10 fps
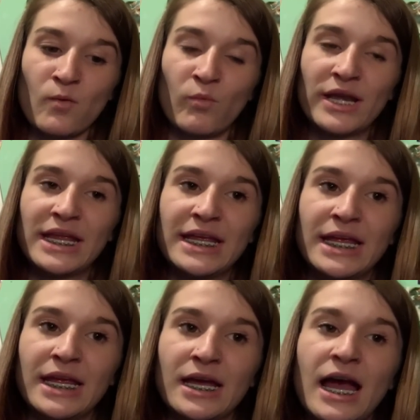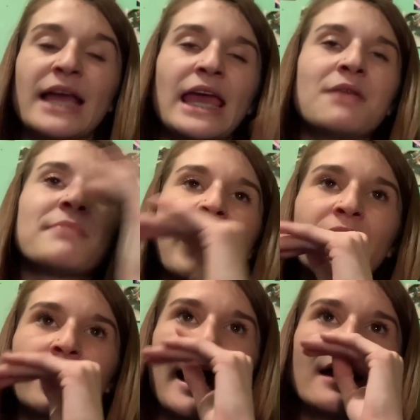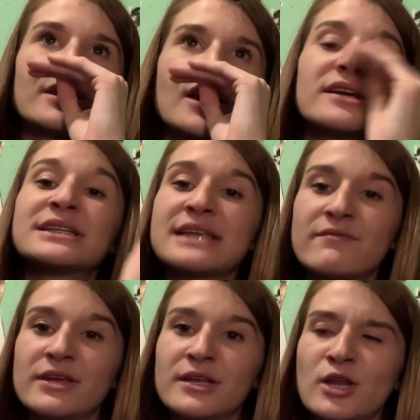When I came back at 37,